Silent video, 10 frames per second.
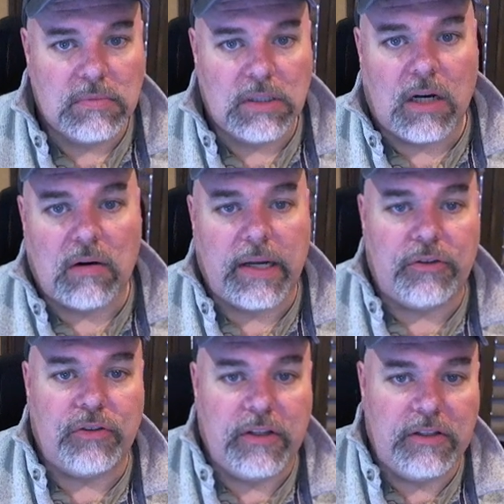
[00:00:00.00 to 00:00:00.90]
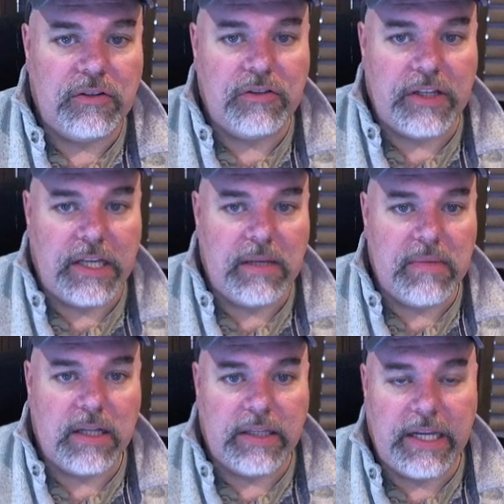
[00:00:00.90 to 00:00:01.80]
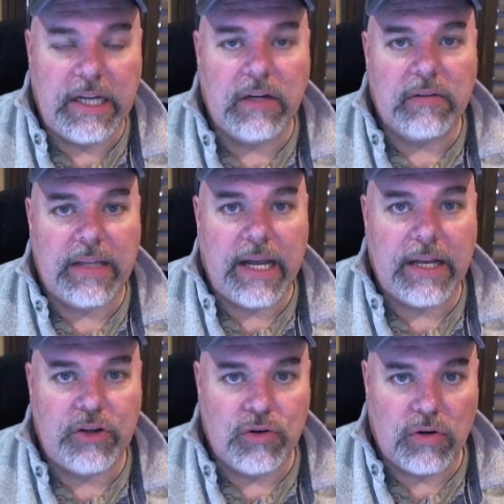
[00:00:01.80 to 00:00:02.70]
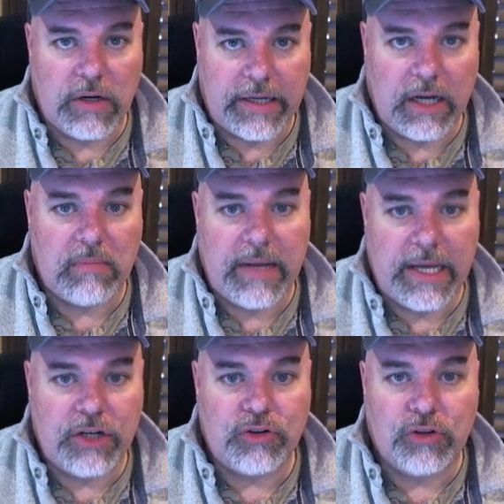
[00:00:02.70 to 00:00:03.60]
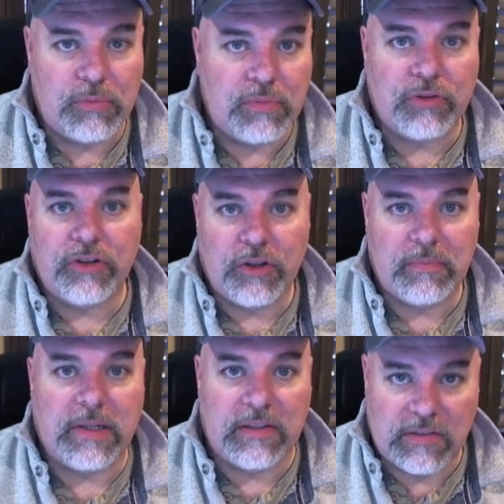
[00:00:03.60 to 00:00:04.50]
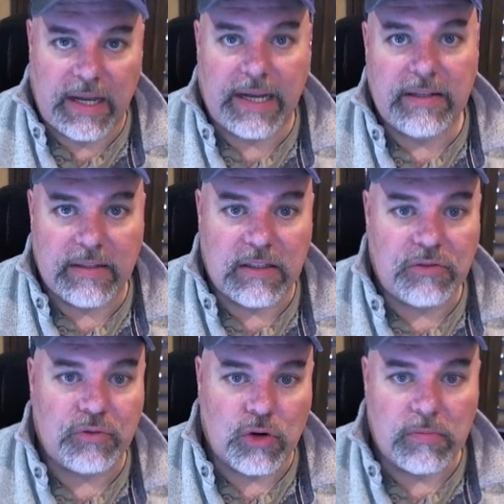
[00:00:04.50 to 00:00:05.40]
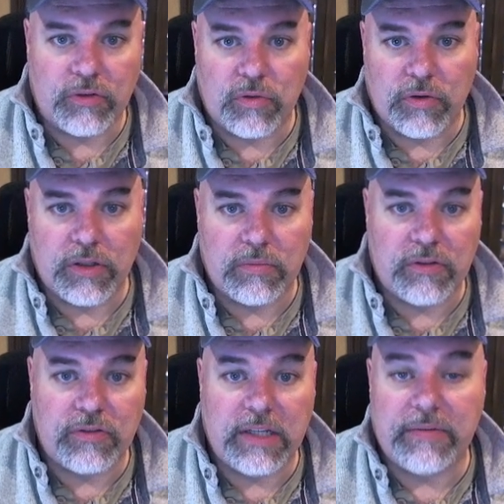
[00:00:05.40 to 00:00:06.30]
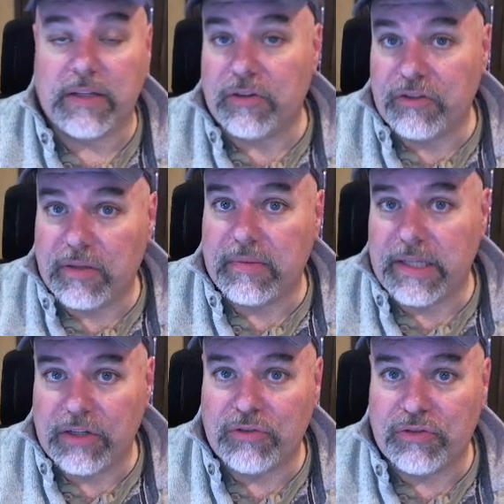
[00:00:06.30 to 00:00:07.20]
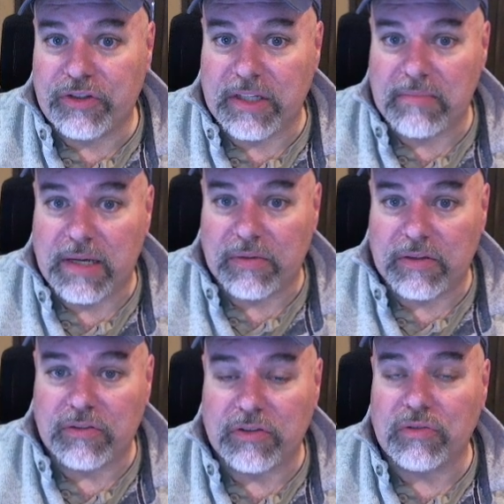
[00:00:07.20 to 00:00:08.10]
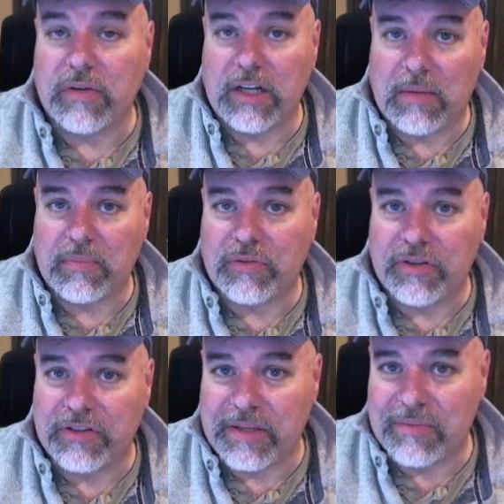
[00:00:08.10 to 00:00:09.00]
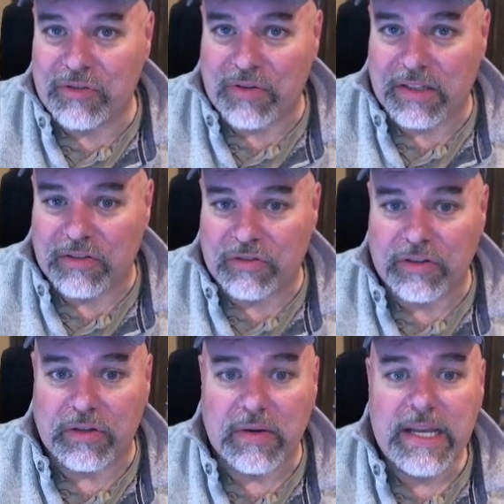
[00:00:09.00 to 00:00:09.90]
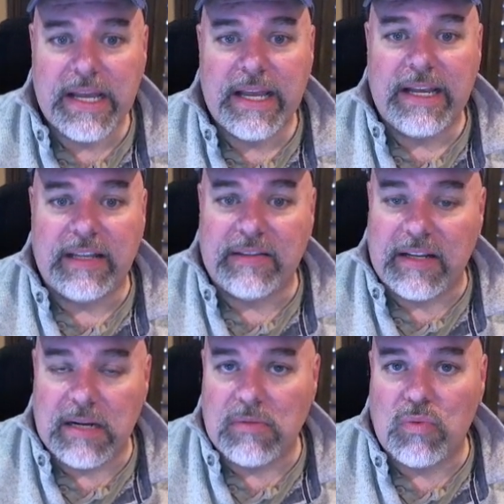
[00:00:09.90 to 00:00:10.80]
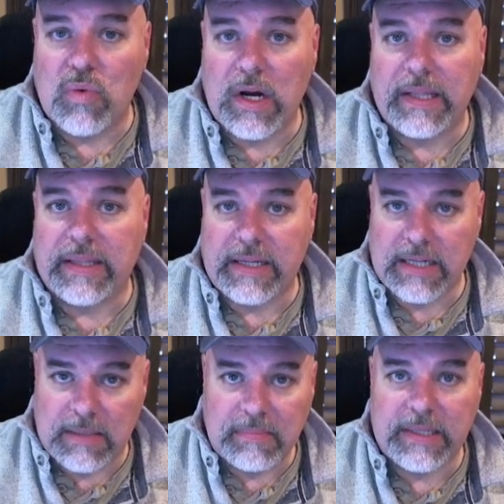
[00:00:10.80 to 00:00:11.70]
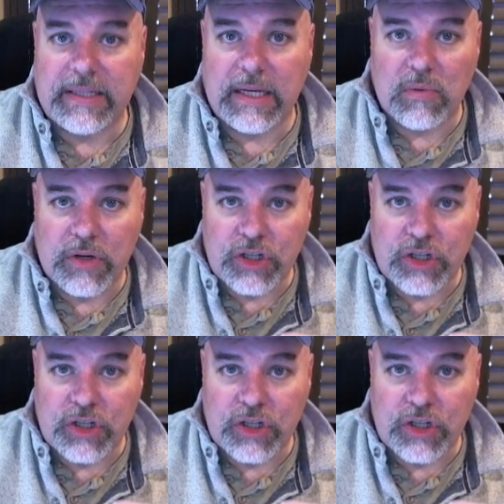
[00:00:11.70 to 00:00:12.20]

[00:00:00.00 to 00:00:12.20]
all right, so this is the email here that your account manager or the person that's been assigned to this form is going to receive. Now, there's something interesting about this. It's a great opportunity to demonstrate this to you. Is that number one, the company that we